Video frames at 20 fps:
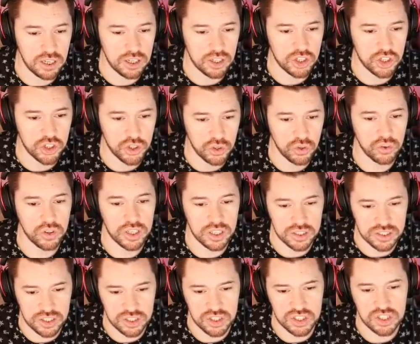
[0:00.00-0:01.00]

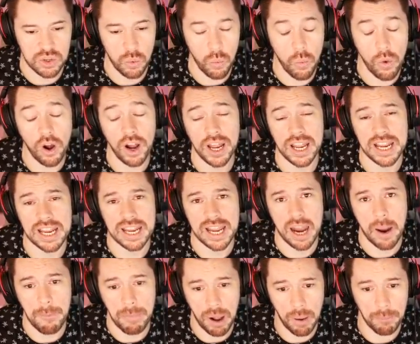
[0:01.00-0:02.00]
curious as to why
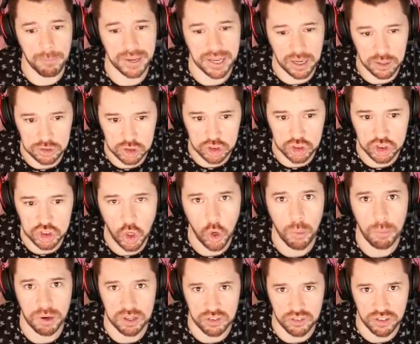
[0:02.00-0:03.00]
EA are pumping out
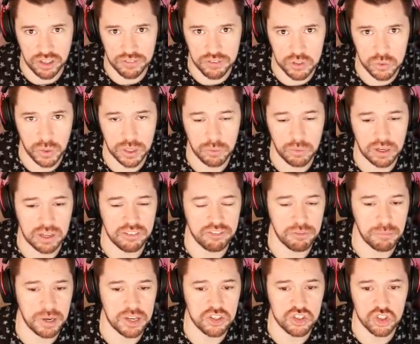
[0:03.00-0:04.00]
so much FIFA 21
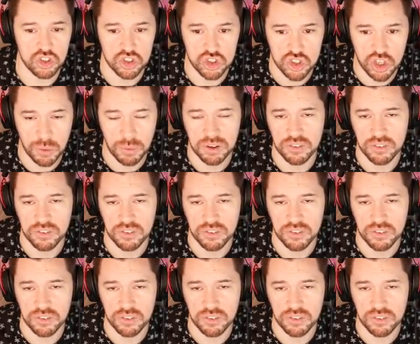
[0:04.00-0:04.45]
information and so much